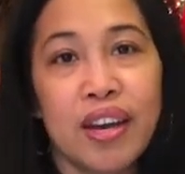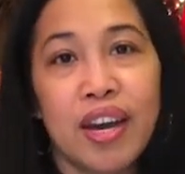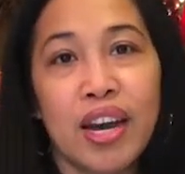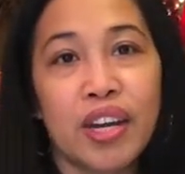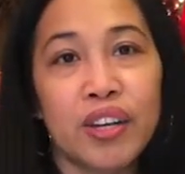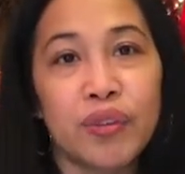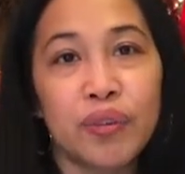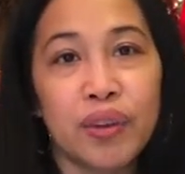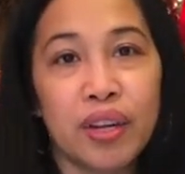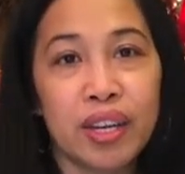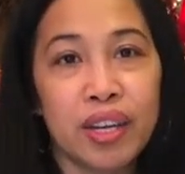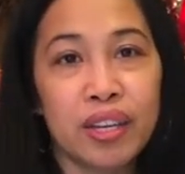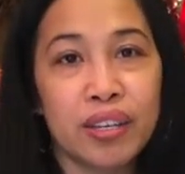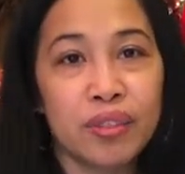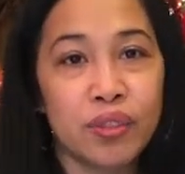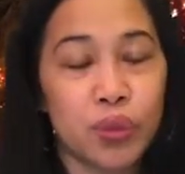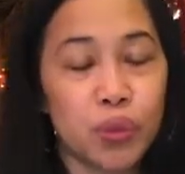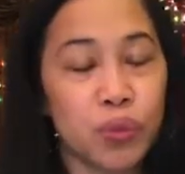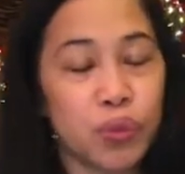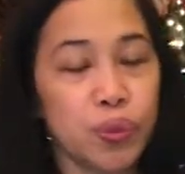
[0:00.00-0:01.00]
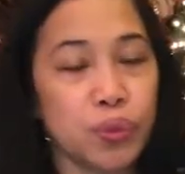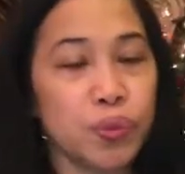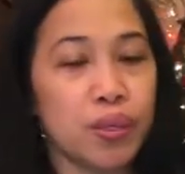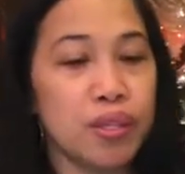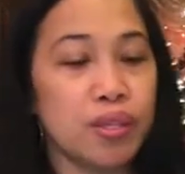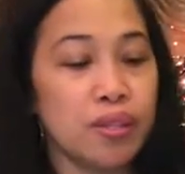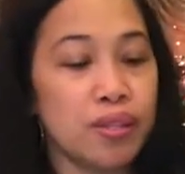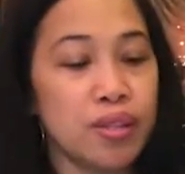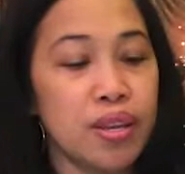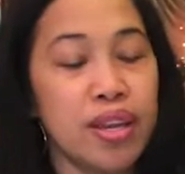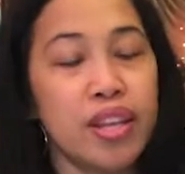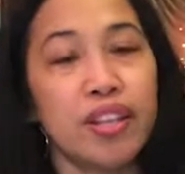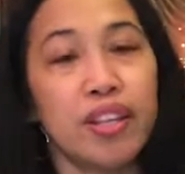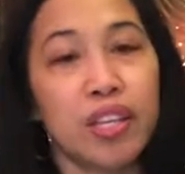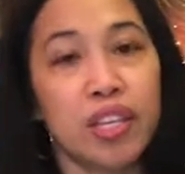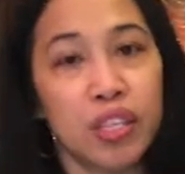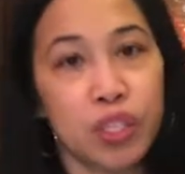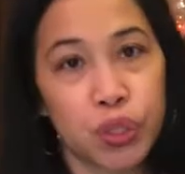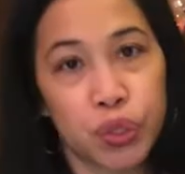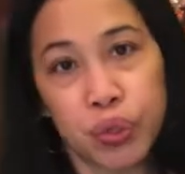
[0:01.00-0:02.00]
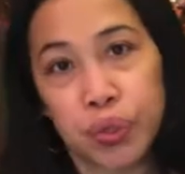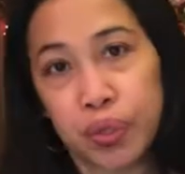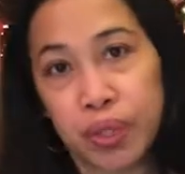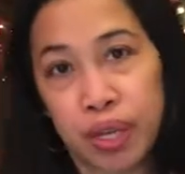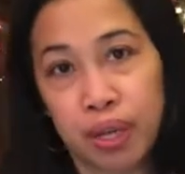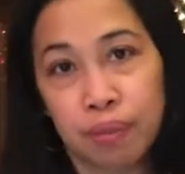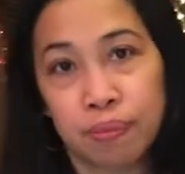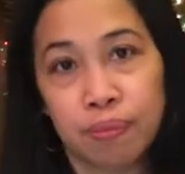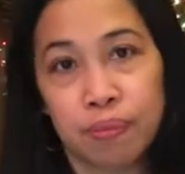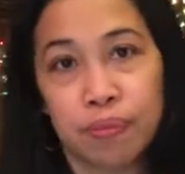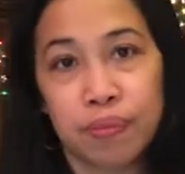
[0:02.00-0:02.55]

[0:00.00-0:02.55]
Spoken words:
I don't like too sweet, and the kids too love